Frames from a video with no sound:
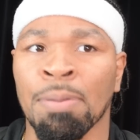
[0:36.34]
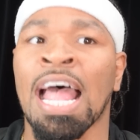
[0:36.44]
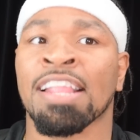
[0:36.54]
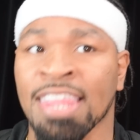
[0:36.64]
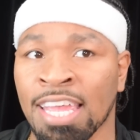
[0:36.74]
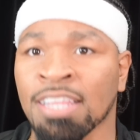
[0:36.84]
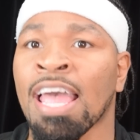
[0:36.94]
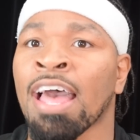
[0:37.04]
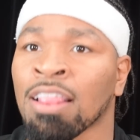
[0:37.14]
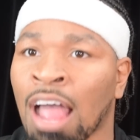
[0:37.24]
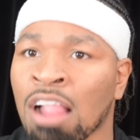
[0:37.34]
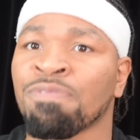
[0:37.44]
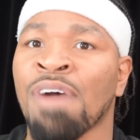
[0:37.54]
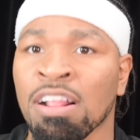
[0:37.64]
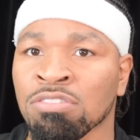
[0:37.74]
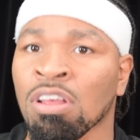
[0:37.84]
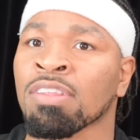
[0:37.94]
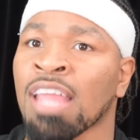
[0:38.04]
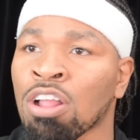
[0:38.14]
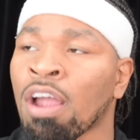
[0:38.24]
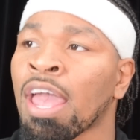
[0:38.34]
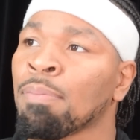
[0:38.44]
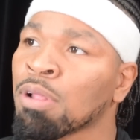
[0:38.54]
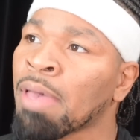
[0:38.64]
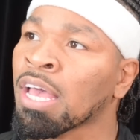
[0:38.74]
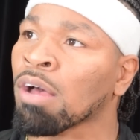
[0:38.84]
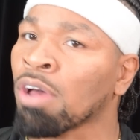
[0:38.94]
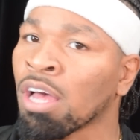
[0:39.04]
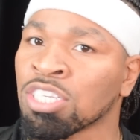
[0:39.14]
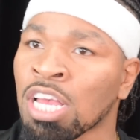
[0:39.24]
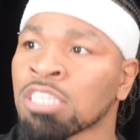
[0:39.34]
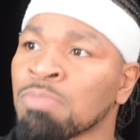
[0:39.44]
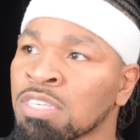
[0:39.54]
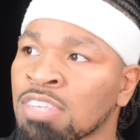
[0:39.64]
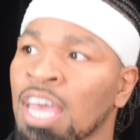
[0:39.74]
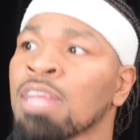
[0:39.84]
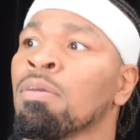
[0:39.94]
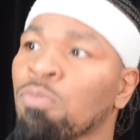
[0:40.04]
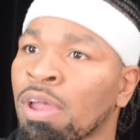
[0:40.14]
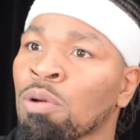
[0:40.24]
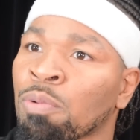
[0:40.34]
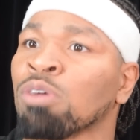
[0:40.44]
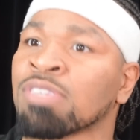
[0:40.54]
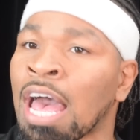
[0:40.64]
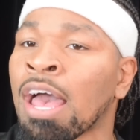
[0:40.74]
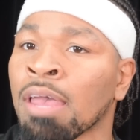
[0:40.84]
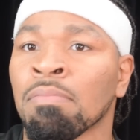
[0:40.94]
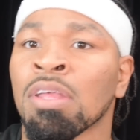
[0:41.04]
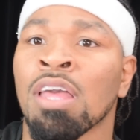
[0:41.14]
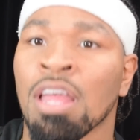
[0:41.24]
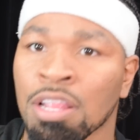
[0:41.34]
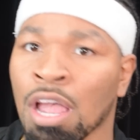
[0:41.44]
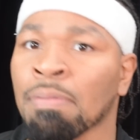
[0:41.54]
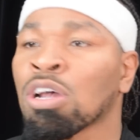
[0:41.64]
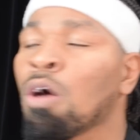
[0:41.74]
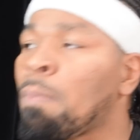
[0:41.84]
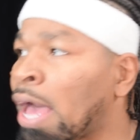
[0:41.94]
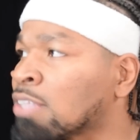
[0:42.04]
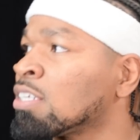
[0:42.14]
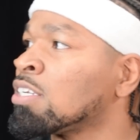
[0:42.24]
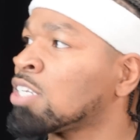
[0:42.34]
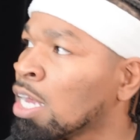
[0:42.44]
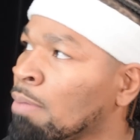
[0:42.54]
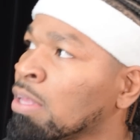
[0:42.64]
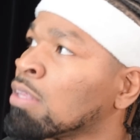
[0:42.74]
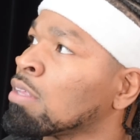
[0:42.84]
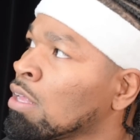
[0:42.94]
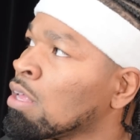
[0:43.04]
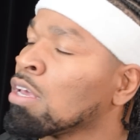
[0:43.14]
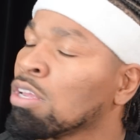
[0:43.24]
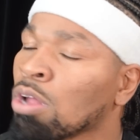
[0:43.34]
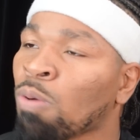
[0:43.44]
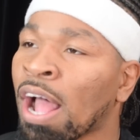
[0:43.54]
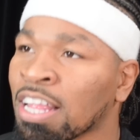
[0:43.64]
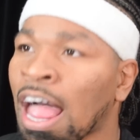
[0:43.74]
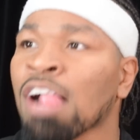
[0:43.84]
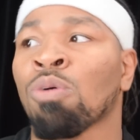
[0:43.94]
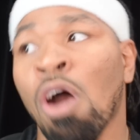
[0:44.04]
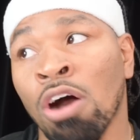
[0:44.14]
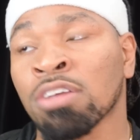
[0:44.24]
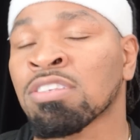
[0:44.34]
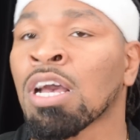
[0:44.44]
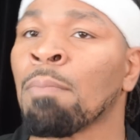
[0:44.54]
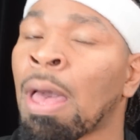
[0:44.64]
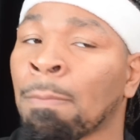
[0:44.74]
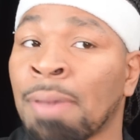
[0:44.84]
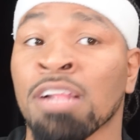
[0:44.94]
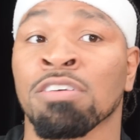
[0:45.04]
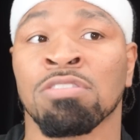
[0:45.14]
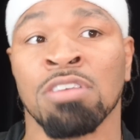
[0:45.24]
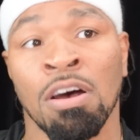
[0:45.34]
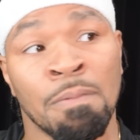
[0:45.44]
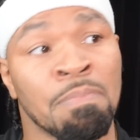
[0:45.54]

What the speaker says: I think that a lot of fighters aren't able to make adjustments in real time, they're able to go back to the gym and, you know, right a lot of wrongs and come back better. So,